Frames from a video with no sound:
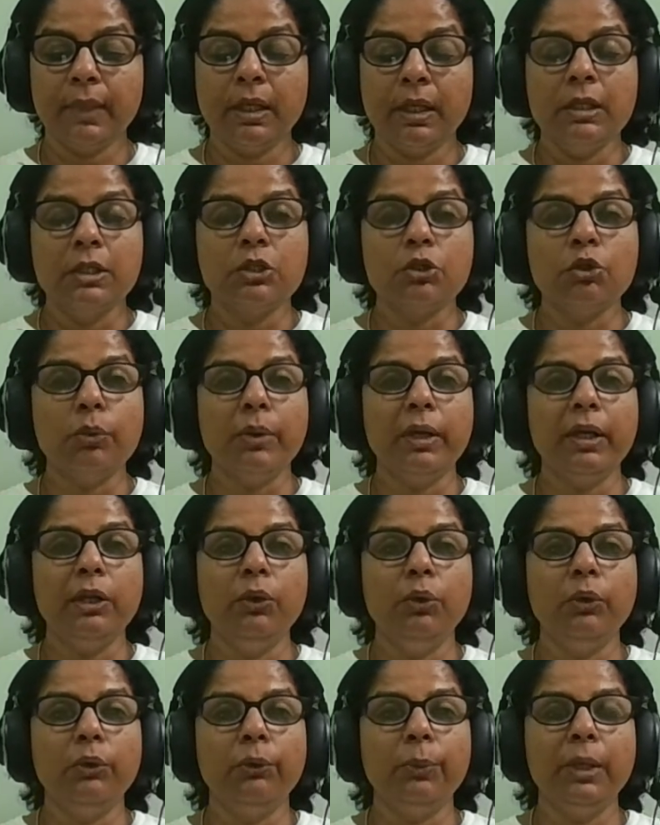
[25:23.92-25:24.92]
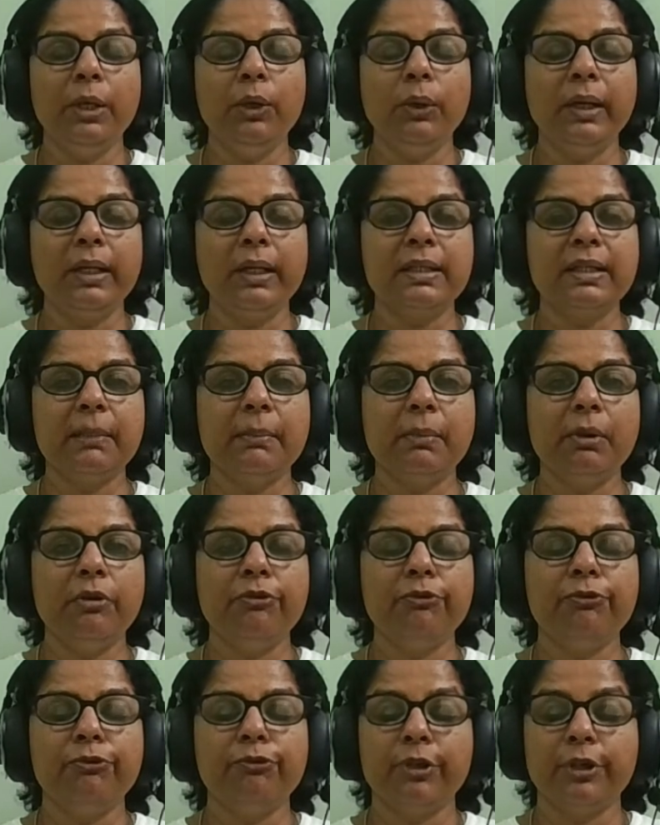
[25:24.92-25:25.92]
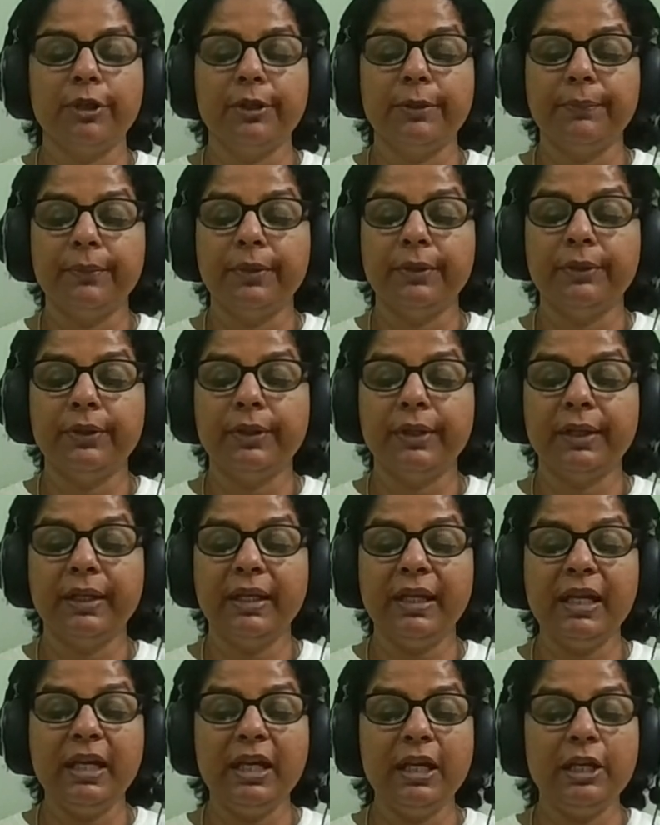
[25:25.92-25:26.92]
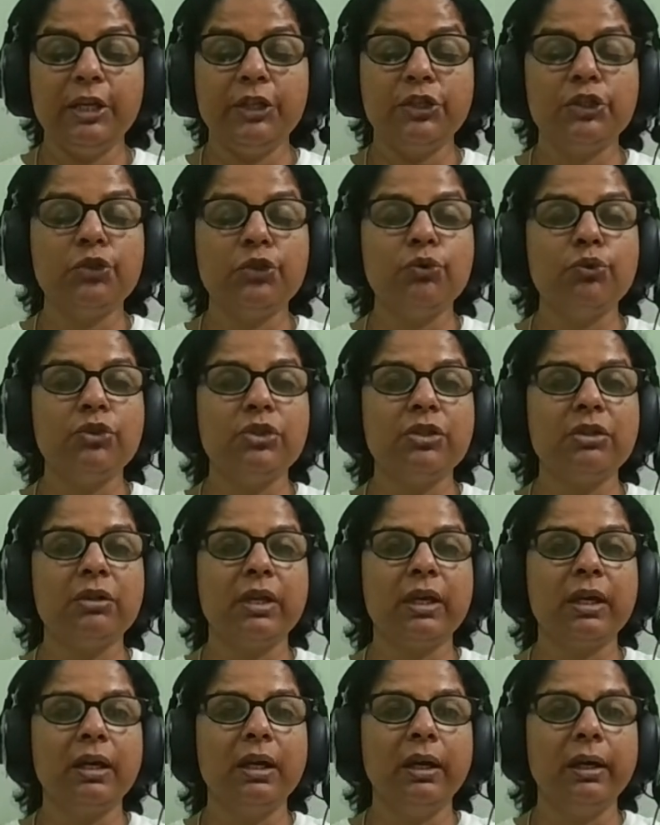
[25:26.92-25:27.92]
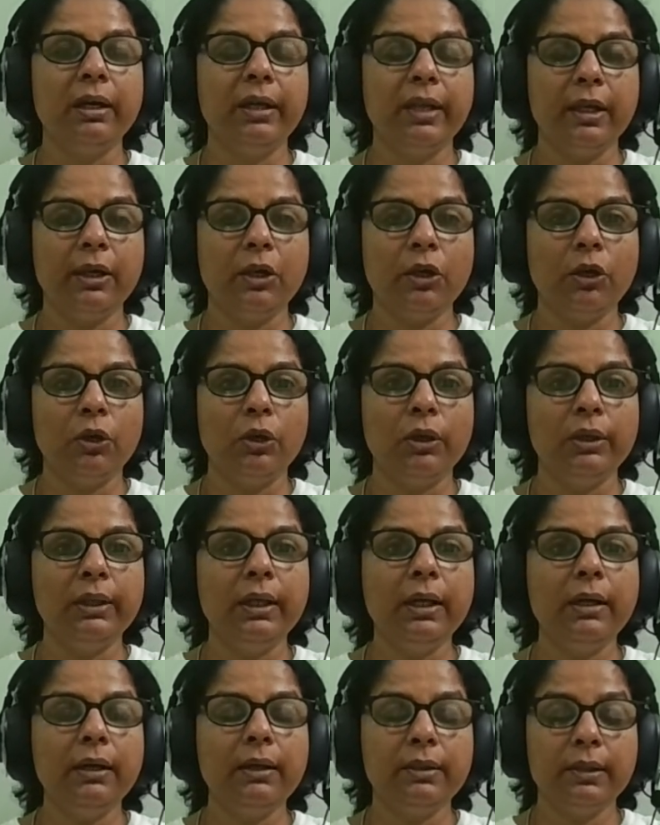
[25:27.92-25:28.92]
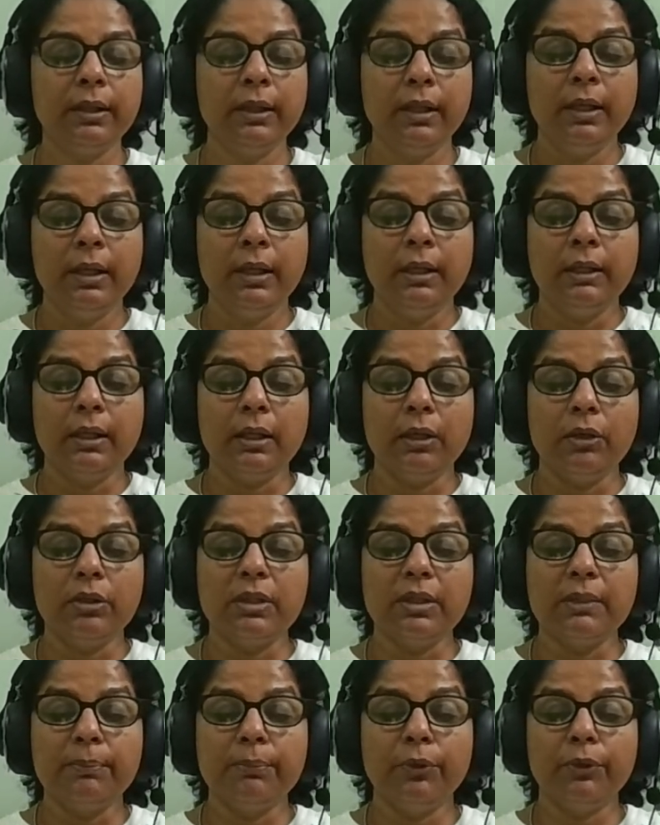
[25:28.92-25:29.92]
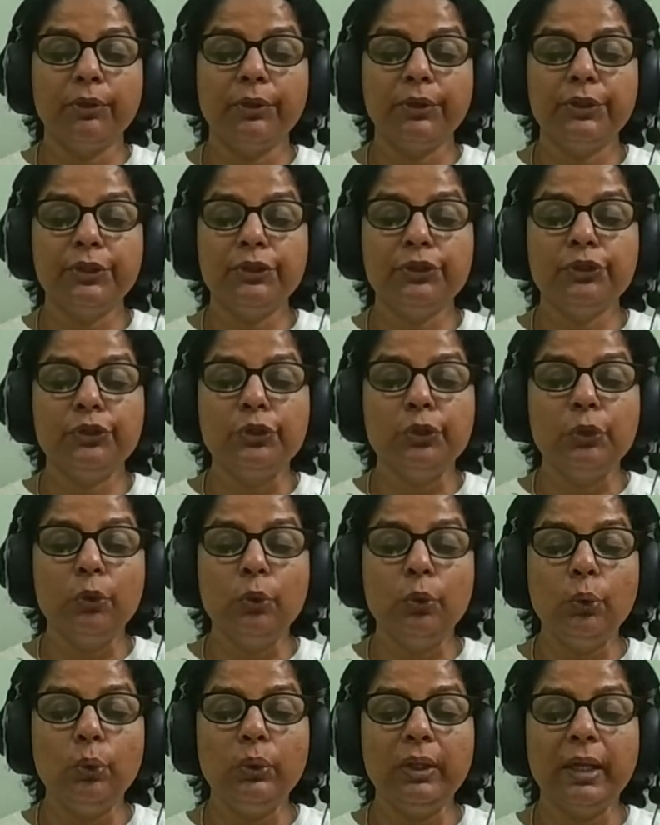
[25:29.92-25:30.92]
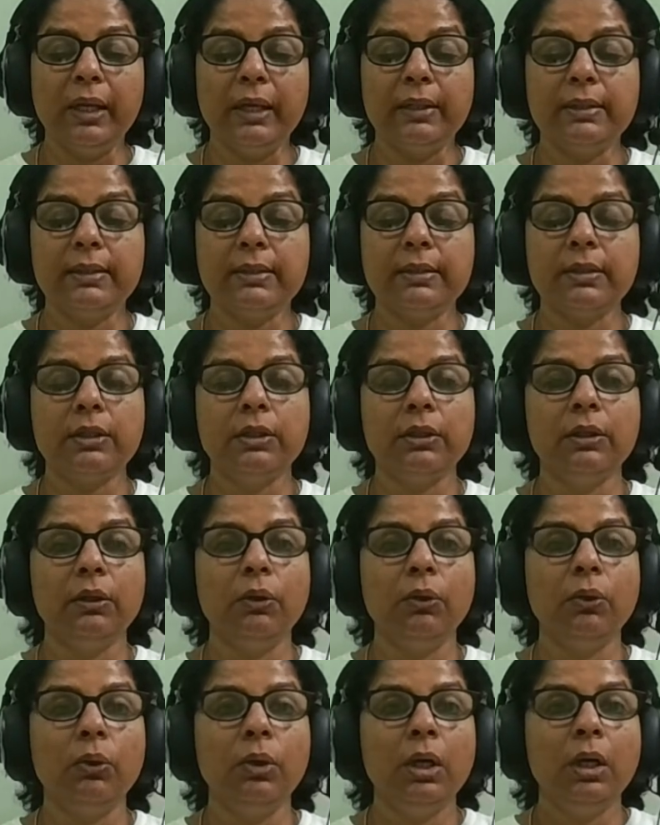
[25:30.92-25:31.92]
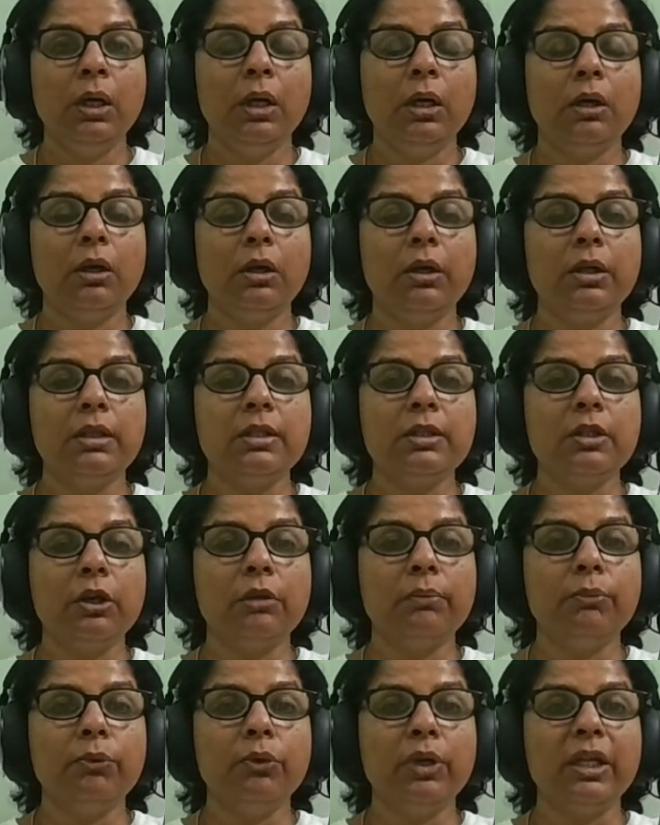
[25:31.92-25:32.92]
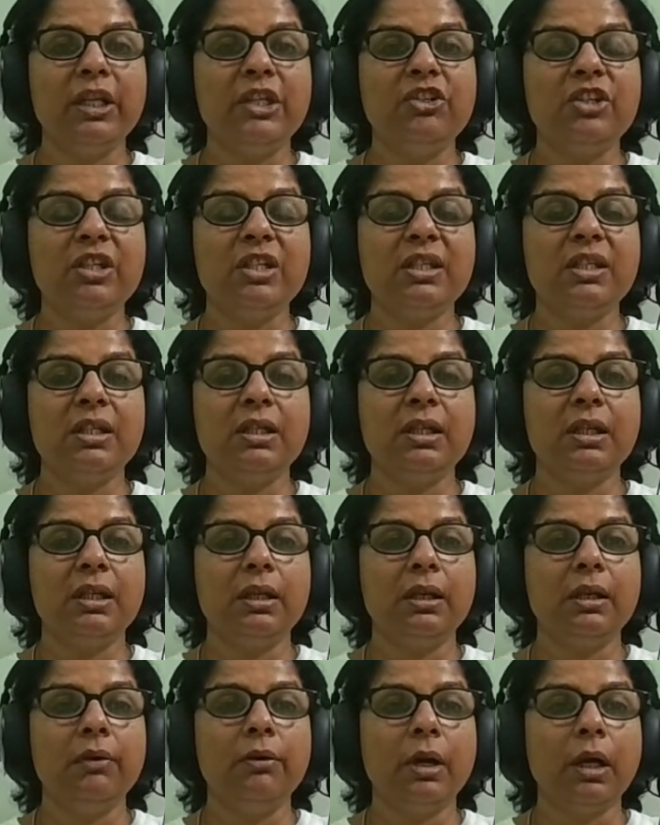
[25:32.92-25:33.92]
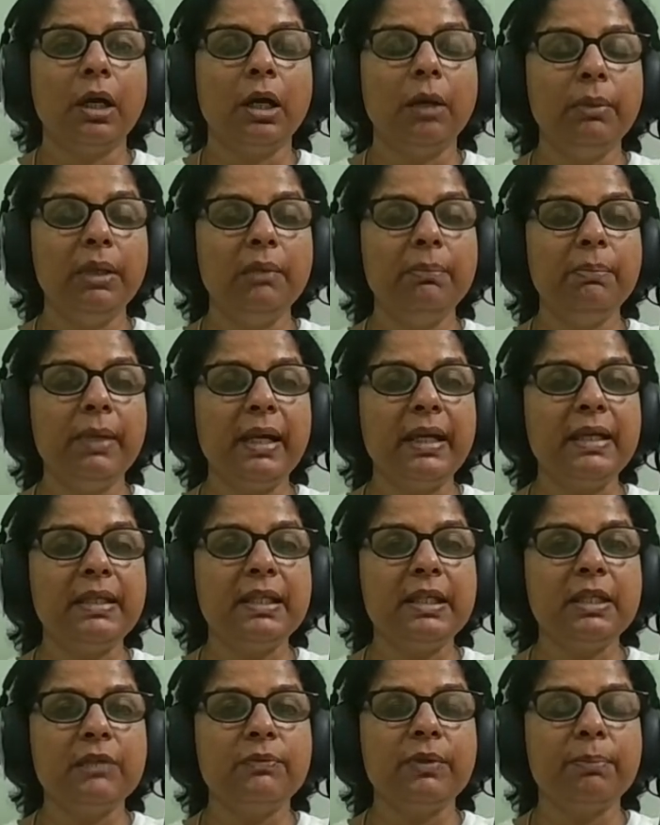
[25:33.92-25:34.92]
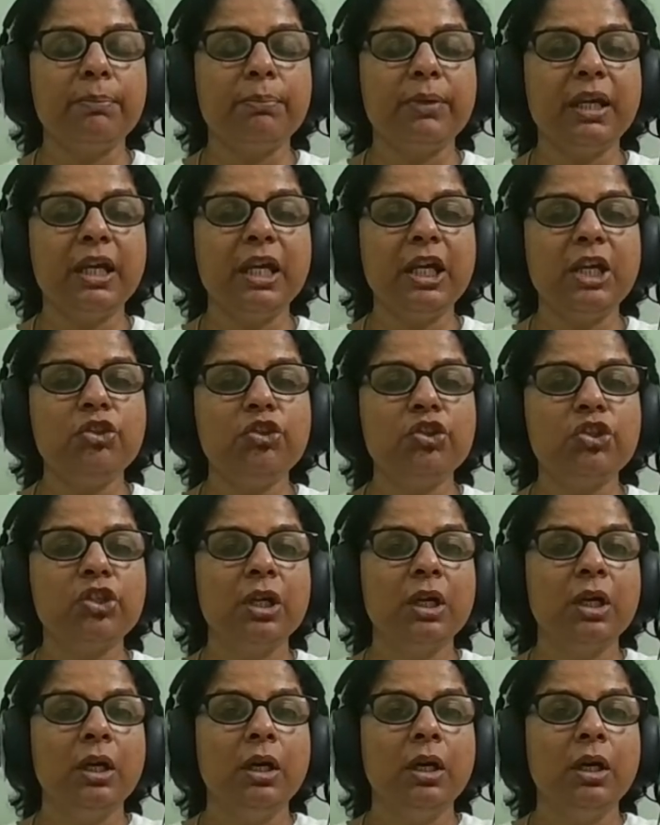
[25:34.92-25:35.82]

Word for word: so we look we look at some of um, the key issues regarding conduct now it's important to know that, you know, God is not more interested in how many places we preach,